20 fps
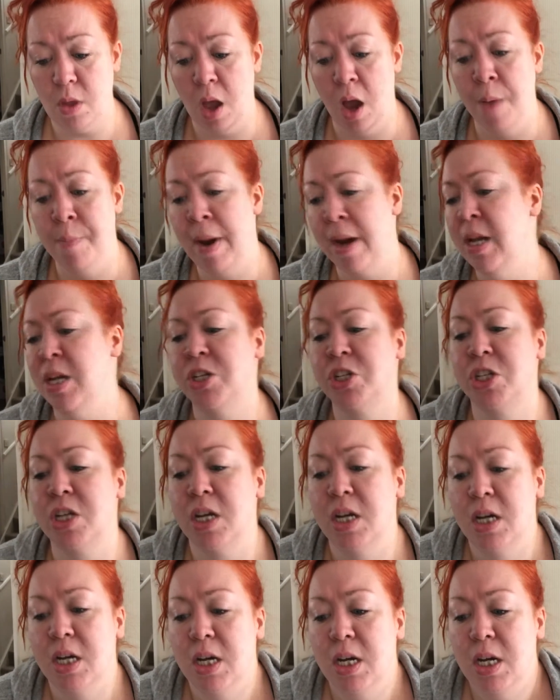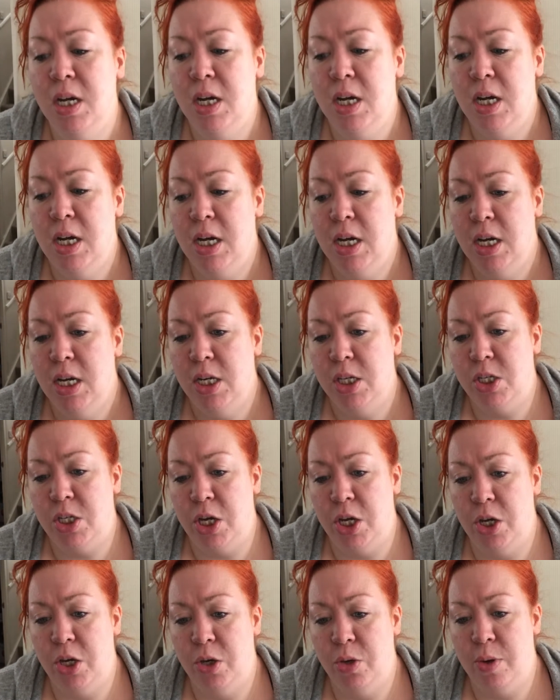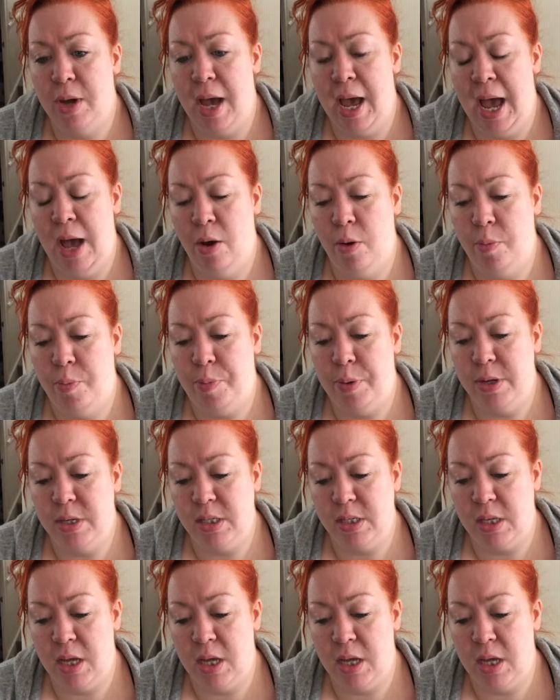I managed to help